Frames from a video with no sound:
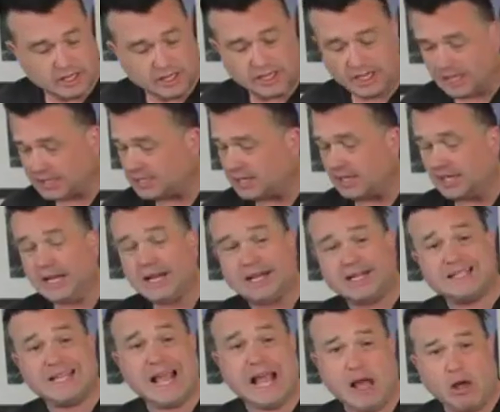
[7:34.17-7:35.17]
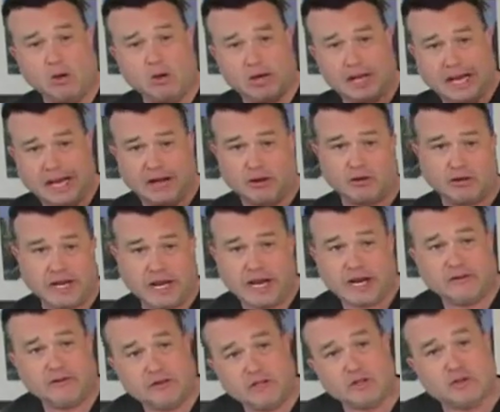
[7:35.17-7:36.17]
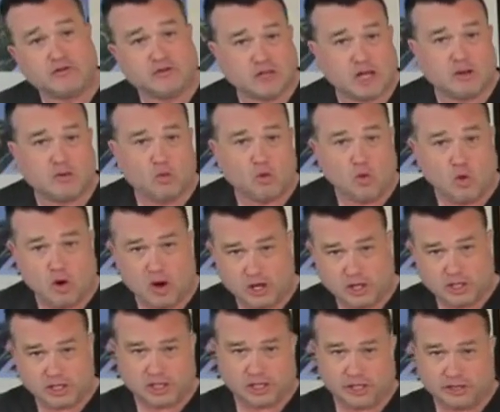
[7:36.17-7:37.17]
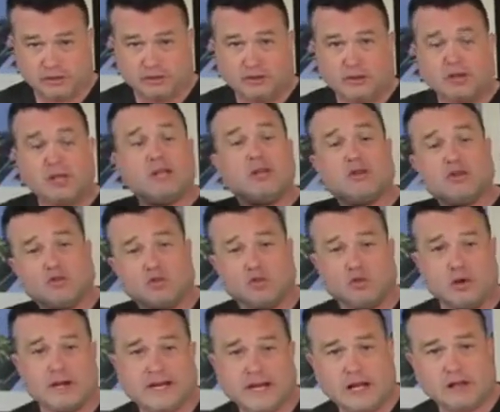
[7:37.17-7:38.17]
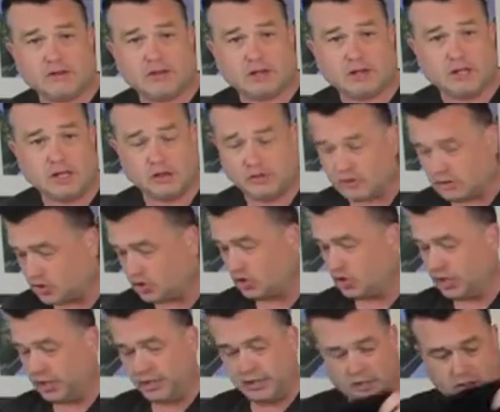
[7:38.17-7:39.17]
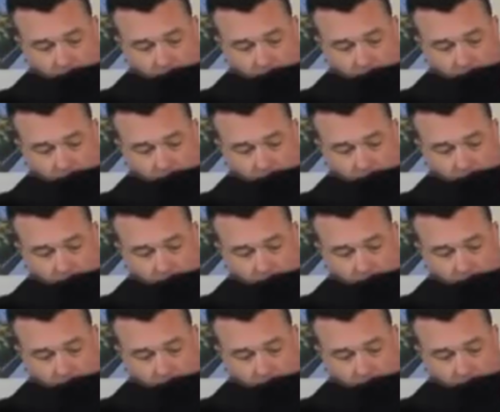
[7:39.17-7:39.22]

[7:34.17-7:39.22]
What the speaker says: is lay a towel out after you've done washing, wring out the clothes good,